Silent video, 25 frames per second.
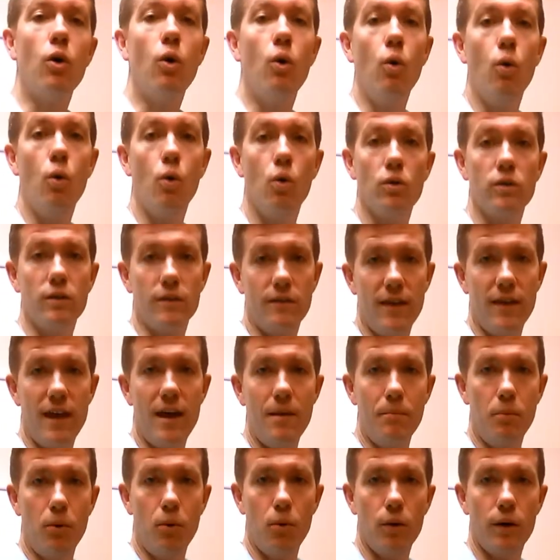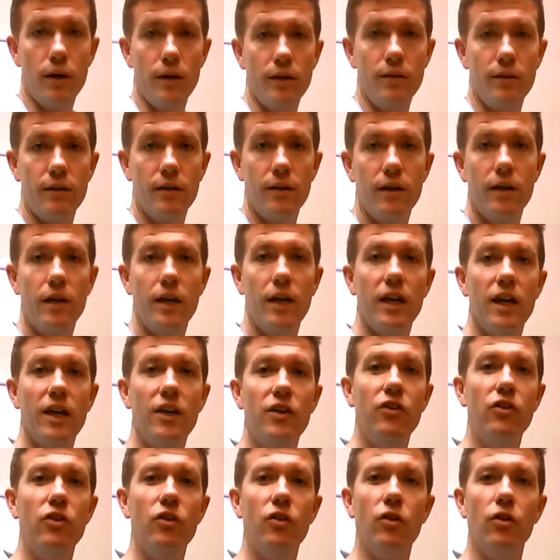to hold on that point
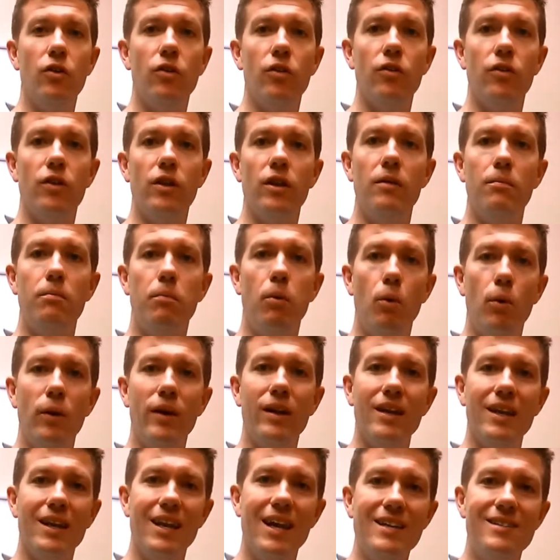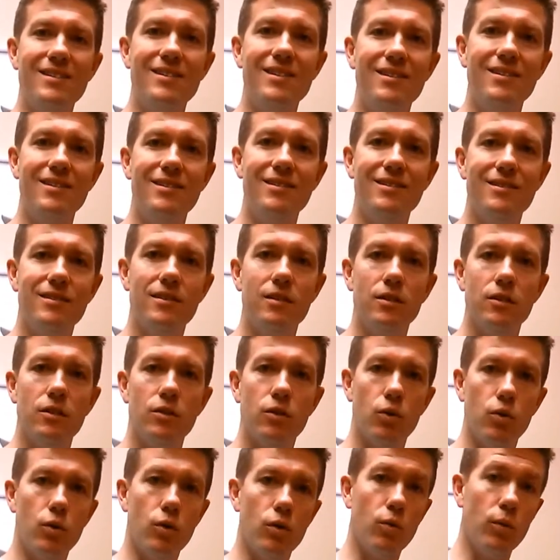until the point lessens
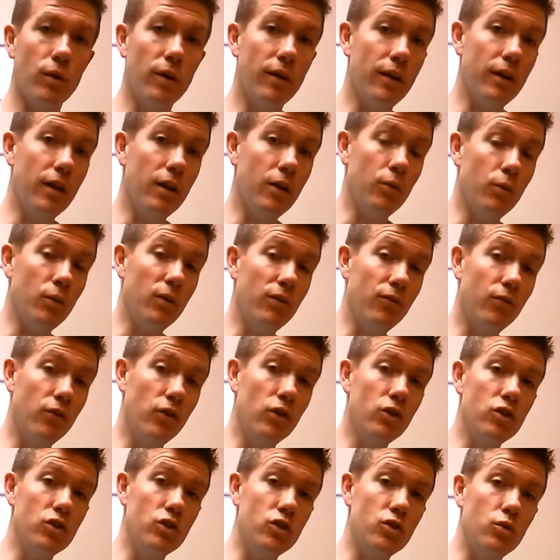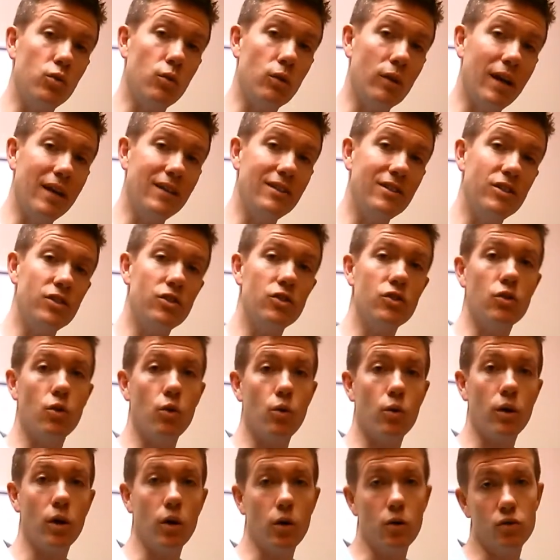or where it refers to lessens
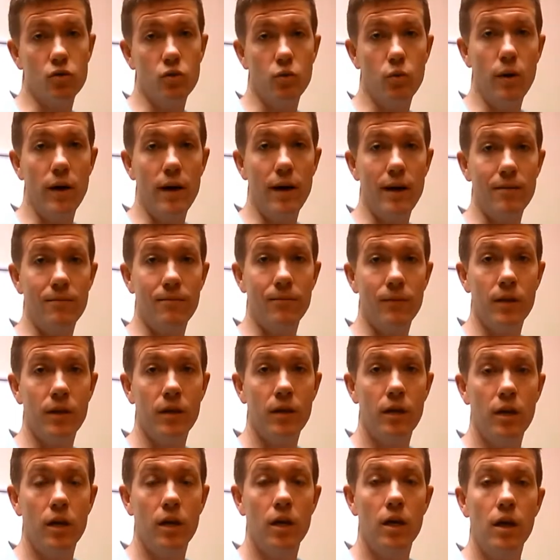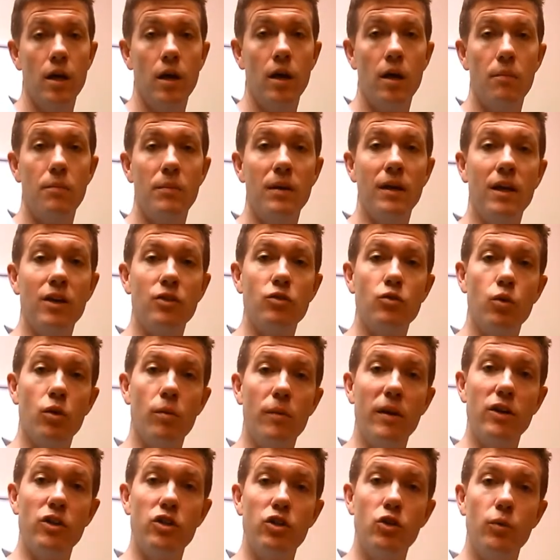or goes away. Because we want to
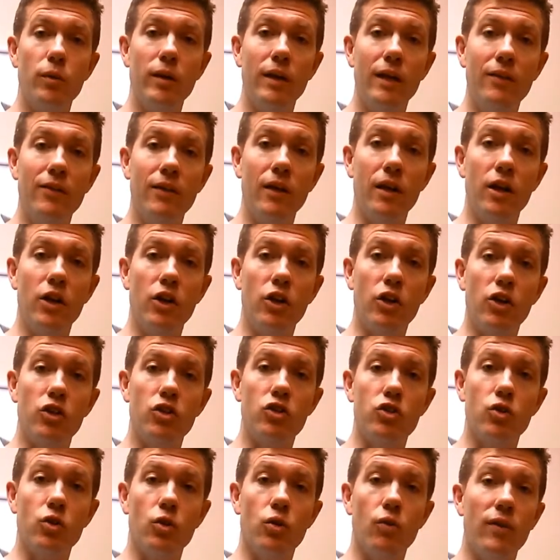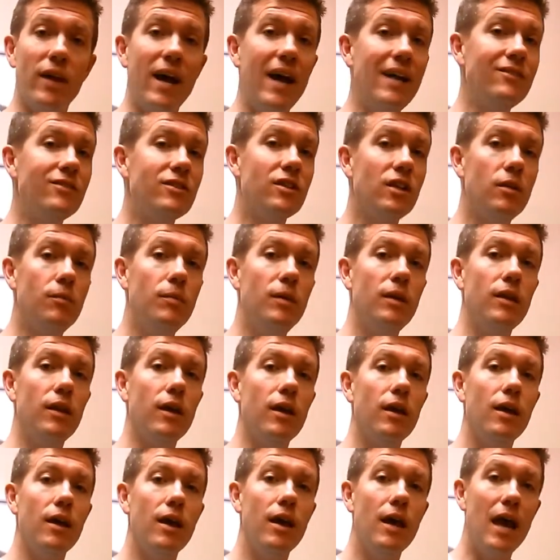make sure we get that under control. That's going to be
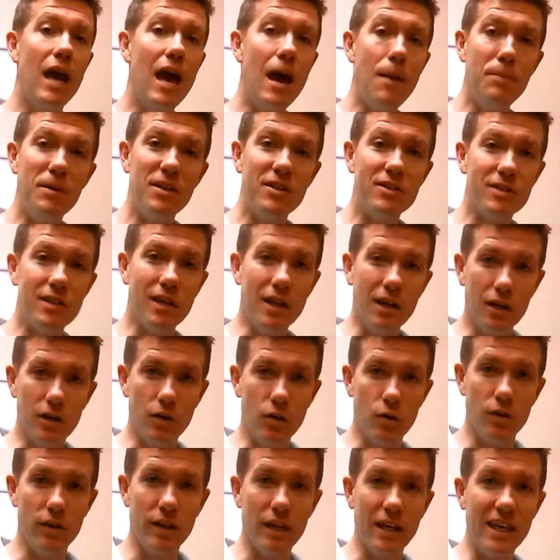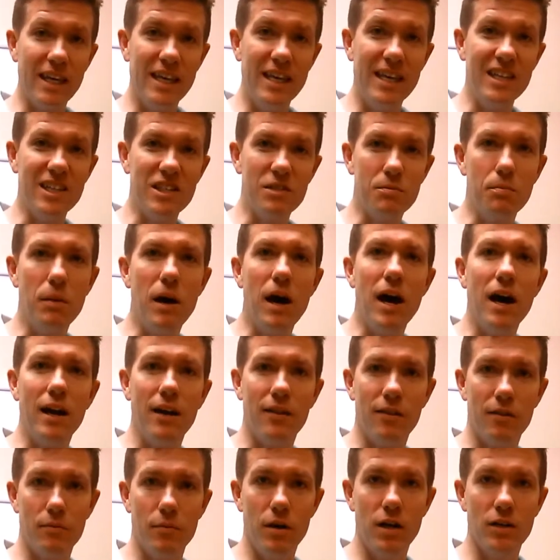the epicenter or the key spot of
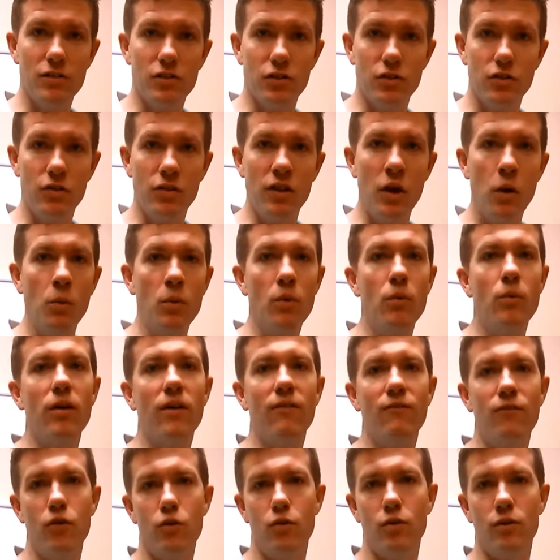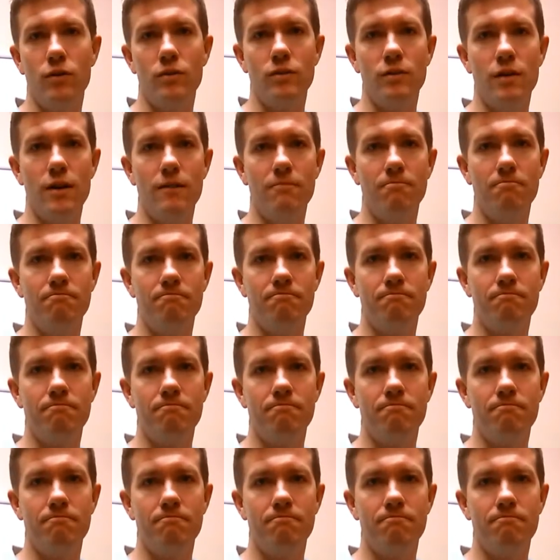the muscle that we want to focus on.